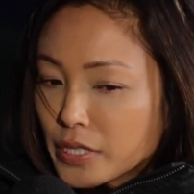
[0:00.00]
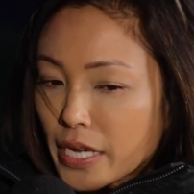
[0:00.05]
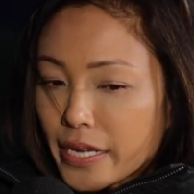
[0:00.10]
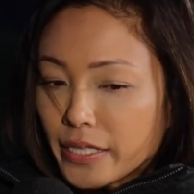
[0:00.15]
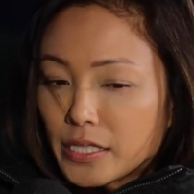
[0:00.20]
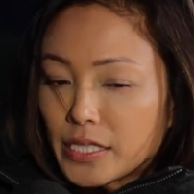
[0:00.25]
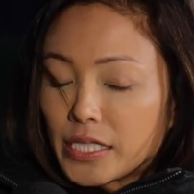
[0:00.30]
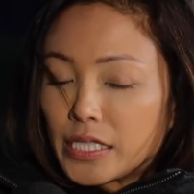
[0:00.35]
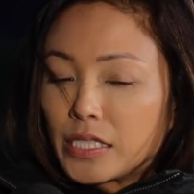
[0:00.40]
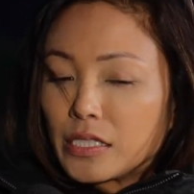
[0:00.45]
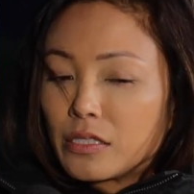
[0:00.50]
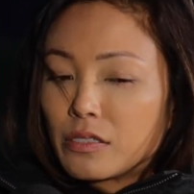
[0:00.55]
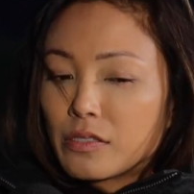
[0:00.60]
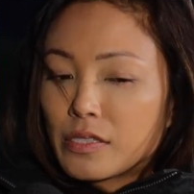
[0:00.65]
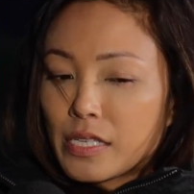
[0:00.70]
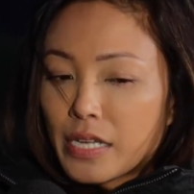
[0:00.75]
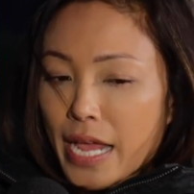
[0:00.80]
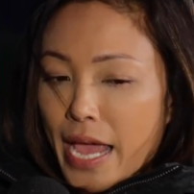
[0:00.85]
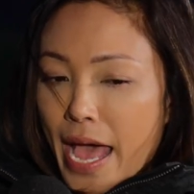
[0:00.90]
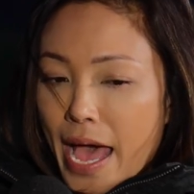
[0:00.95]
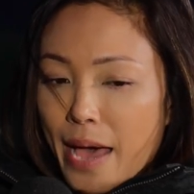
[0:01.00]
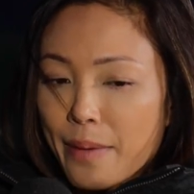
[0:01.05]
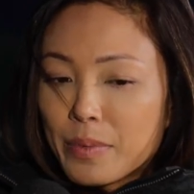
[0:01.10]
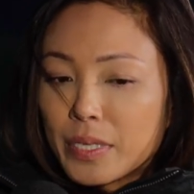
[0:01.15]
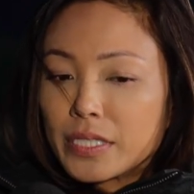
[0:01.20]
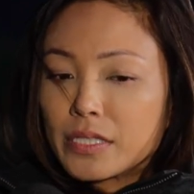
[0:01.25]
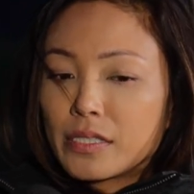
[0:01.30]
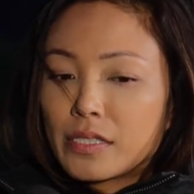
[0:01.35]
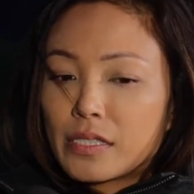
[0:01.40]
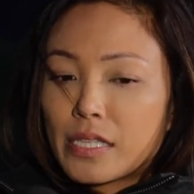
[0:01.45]
ideals and
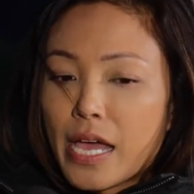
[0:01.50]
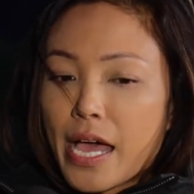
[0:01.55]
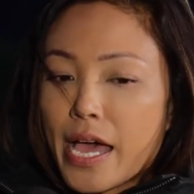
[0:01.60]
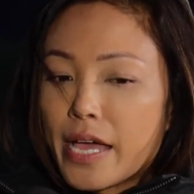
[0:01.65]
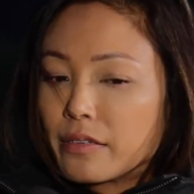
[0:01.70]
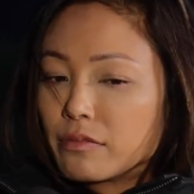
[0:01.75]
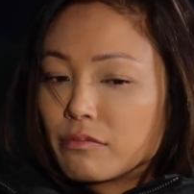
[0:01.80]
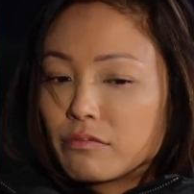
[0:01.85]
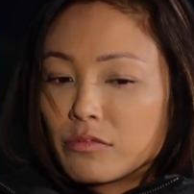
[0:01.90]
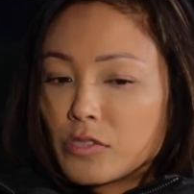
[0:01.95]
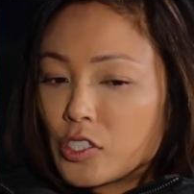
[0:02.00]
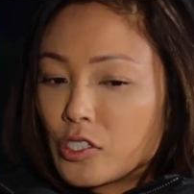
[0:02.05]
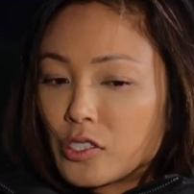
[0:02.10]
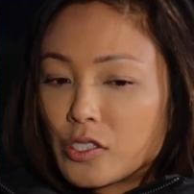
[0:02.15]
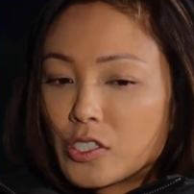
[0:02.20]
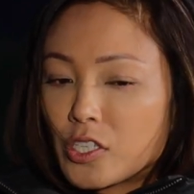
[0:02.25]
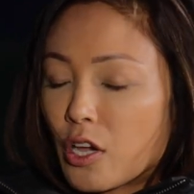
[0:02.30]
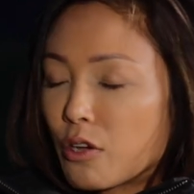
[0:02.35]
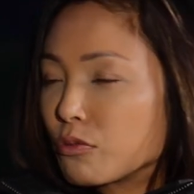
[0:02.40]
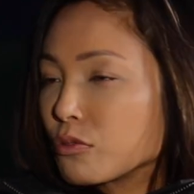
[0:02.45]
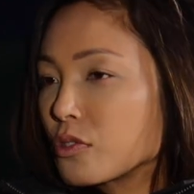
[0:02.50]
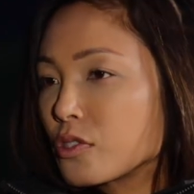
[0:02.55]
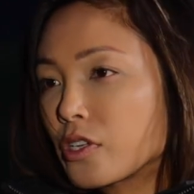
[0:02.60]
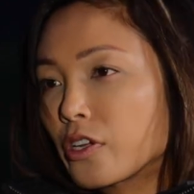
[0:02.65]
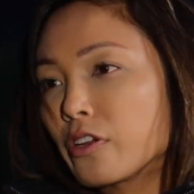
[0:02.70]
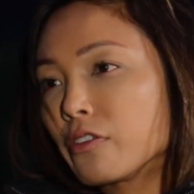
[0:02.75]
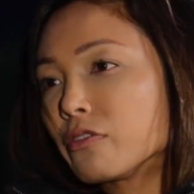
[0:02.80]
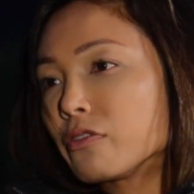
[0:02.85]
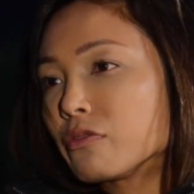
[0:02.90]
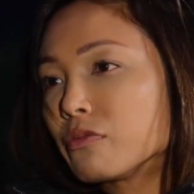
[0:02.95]
habits that just don't
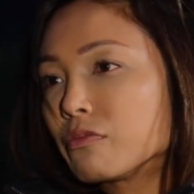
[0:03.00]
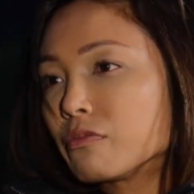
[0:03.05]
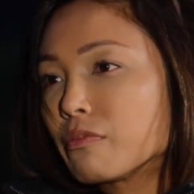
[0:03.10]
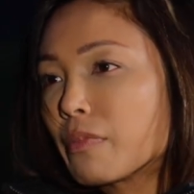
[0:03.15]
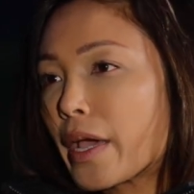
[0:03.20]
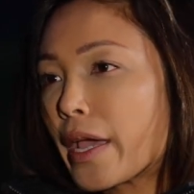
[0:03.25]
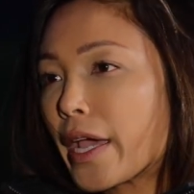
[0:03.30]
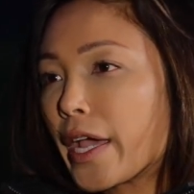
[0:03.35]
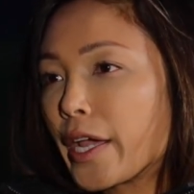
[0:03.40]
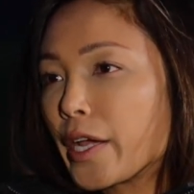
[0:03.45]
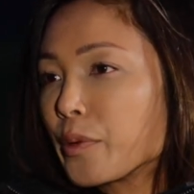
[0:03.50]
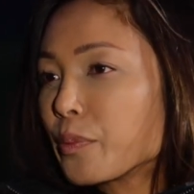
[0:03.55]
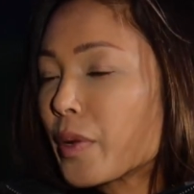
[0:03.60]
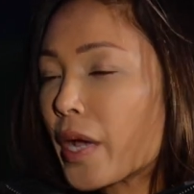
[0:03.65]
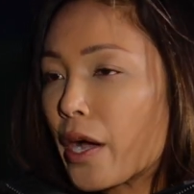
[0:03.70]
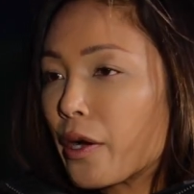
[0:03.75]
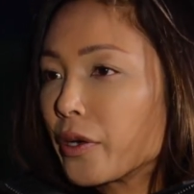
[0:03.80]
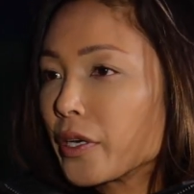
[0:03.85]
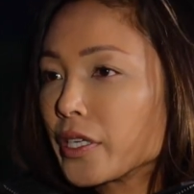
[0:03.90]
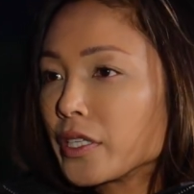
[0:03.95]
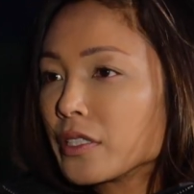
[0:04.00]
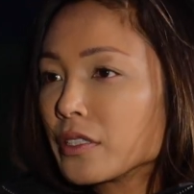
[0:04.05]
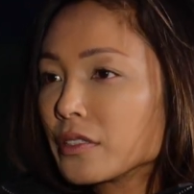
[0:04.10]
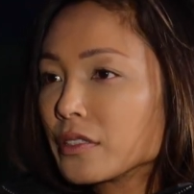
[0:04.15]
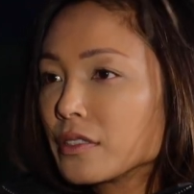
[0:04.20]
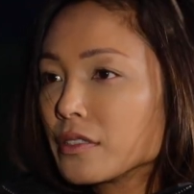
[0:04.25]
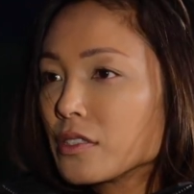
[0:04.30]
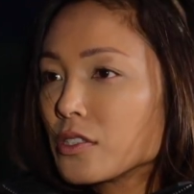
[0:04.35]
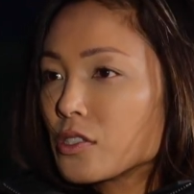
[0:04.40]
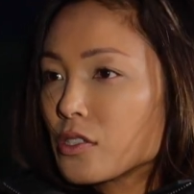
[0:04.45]
serve my higher power,
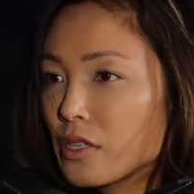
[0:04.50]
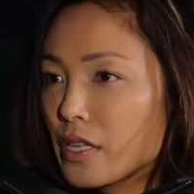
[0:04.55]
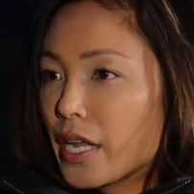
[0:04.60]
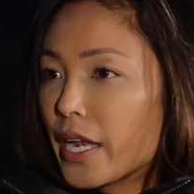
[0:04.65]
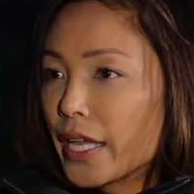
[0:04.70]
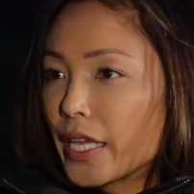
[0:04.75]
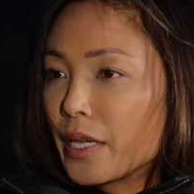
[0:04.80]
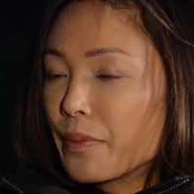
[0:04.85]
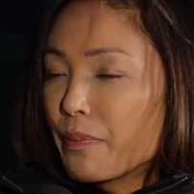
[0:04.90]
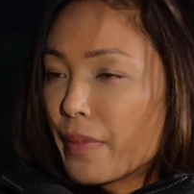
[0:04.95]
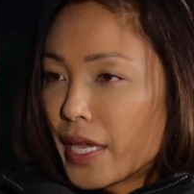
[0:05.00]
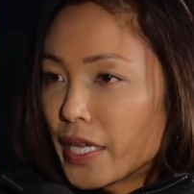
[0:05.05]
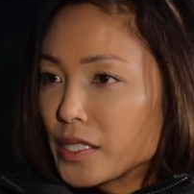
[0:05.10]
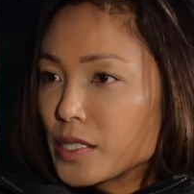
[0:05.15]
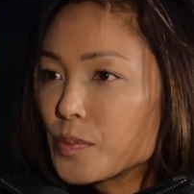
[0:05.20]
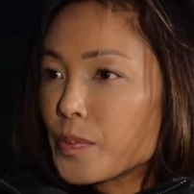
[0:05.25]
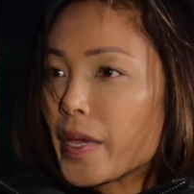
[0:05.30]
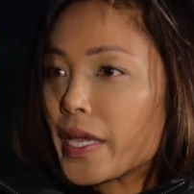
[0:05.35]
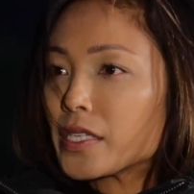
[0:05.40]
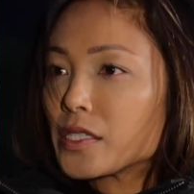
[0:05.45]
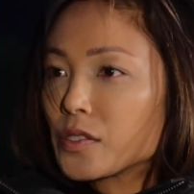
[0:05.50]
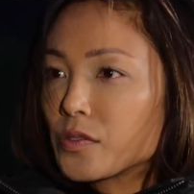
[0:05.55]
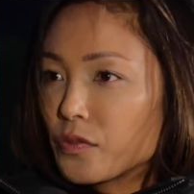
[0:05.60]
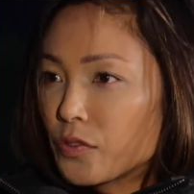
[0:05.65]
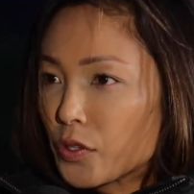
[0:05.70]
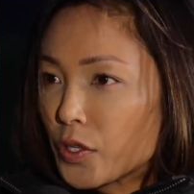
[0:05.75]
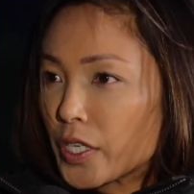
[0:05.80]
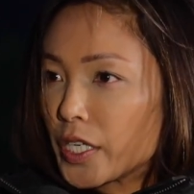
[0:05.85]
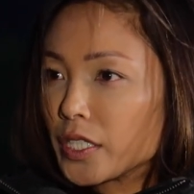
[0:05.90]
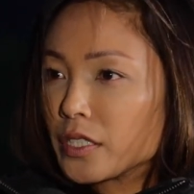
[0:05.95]
so that I can make space
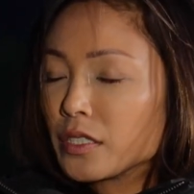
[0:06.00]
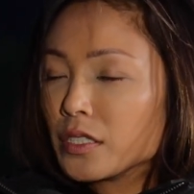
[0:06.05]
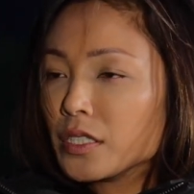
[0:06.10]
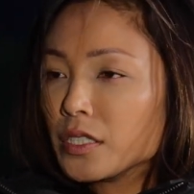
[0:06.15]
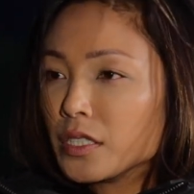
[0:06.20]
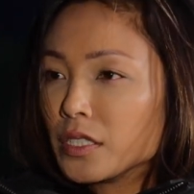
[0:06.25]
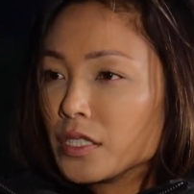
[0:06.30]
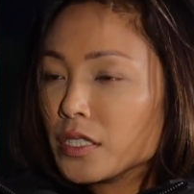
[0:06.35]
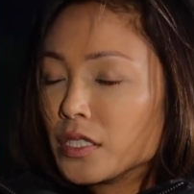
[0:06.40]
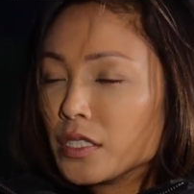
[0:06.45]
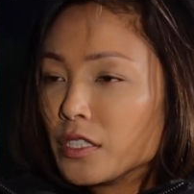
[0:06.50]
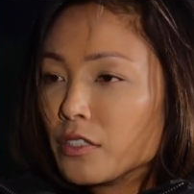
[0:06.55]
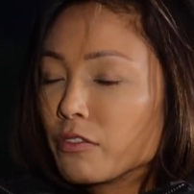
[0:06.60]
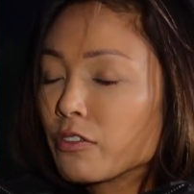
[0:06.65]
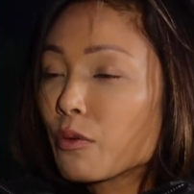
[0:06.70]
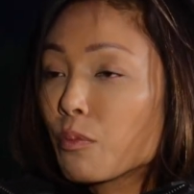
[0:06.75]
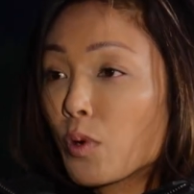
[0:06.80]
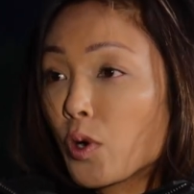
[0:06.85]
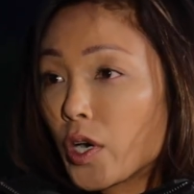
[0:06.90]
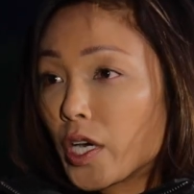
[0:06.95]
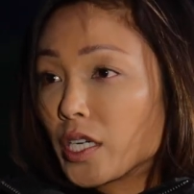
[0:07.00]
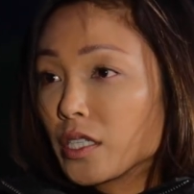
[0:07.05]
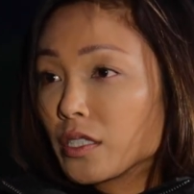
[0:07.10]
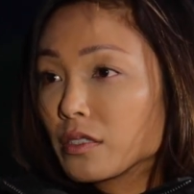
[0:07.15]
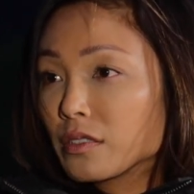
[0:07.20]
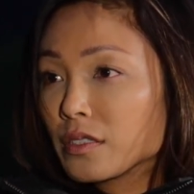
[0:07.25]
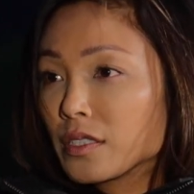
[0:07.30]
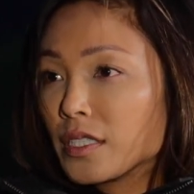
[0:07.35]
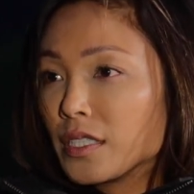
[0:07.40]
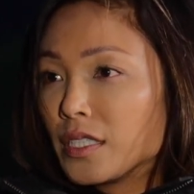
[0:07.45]
for more,
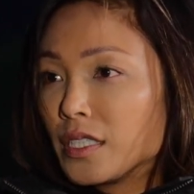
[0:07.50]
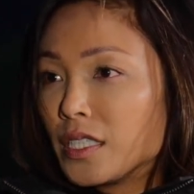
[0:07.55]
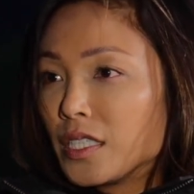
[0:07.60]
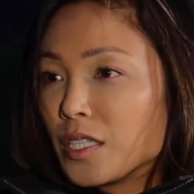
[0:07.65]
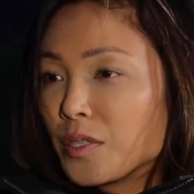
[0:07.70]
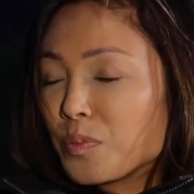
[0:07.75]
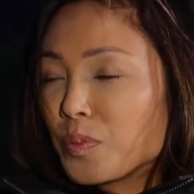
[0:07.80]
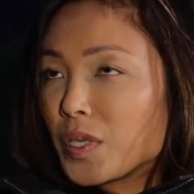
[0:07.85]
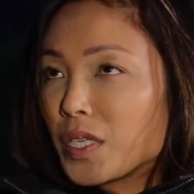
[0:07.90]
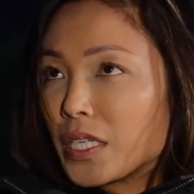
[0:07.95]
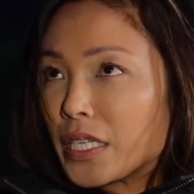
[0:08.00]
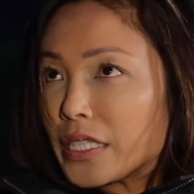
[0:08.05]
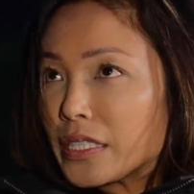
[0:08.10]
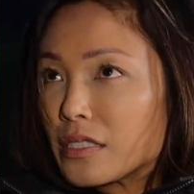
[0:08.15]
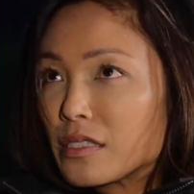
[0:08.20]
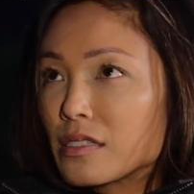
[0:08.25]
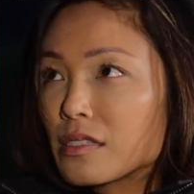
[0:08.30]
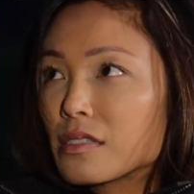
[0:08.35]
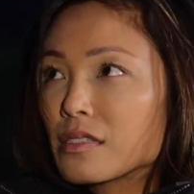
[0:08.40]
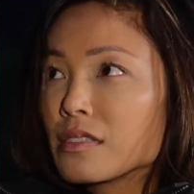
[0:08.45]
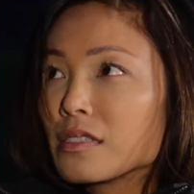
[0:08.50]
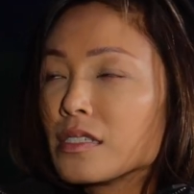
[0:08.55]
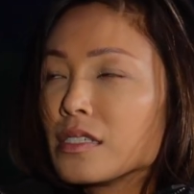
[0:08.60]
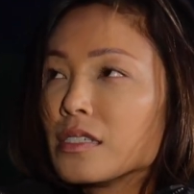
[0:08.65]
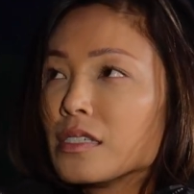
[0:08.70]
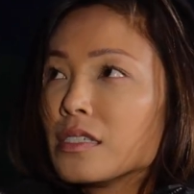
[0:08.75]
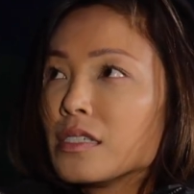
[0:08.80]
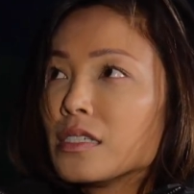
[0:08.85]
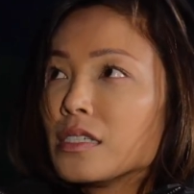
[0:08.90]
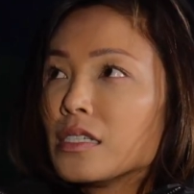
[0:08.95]
because
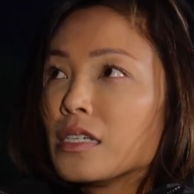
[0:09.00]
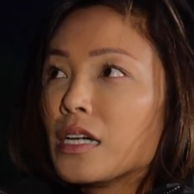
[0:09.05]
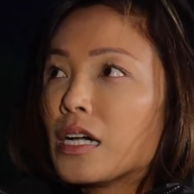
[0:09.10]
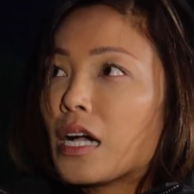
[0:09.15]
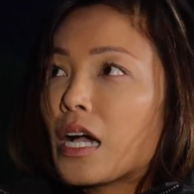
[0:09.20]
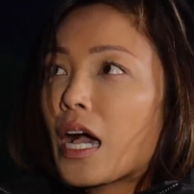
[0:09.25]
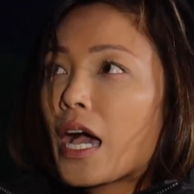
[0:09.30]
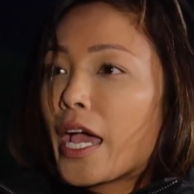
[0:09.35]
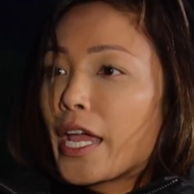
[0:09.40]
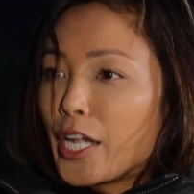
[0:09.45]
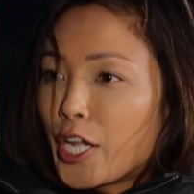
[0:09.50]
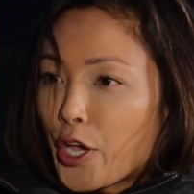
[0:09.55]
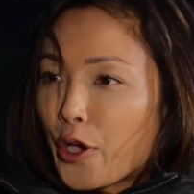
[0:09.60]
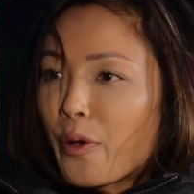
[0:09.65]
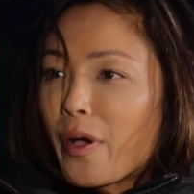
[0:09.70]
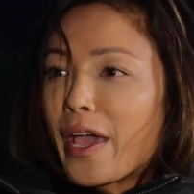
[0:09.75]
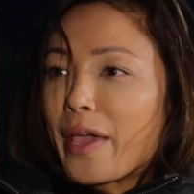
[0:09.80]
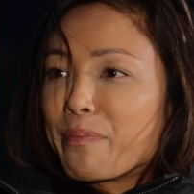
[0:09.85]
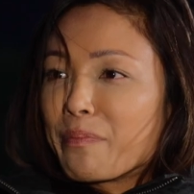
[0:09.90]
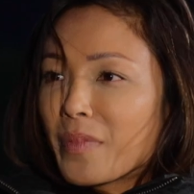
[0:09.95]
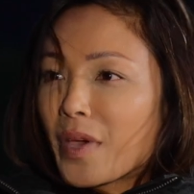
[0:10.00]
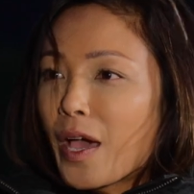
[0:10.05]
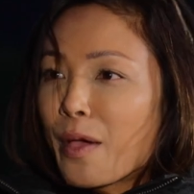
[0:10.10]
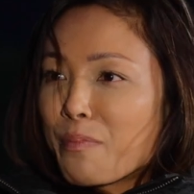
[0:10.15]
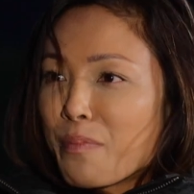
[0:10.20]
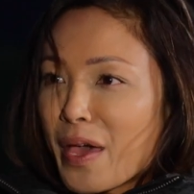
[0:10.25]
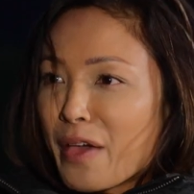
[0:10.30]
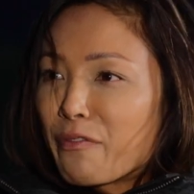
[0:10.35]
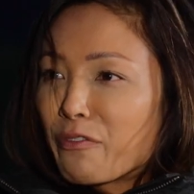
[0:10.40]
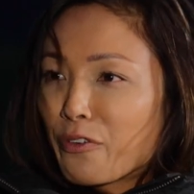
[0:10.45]
I know
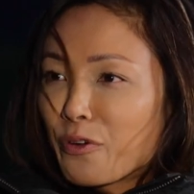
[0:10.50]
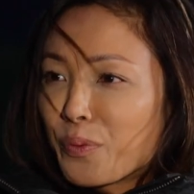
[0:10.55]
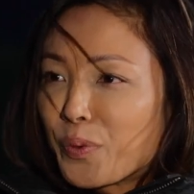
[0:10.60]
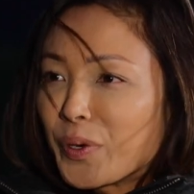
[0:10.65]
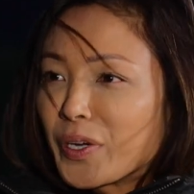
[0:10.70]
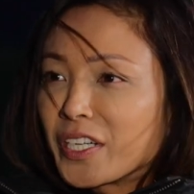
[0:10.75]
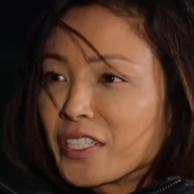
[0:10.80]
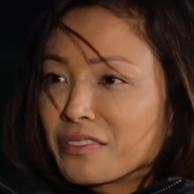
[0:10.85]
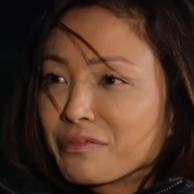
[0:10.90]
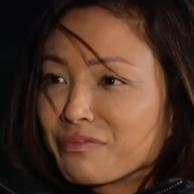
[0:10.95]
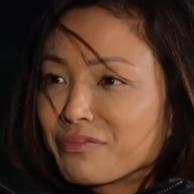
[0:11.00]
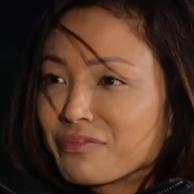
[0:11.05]
I'm meant for more.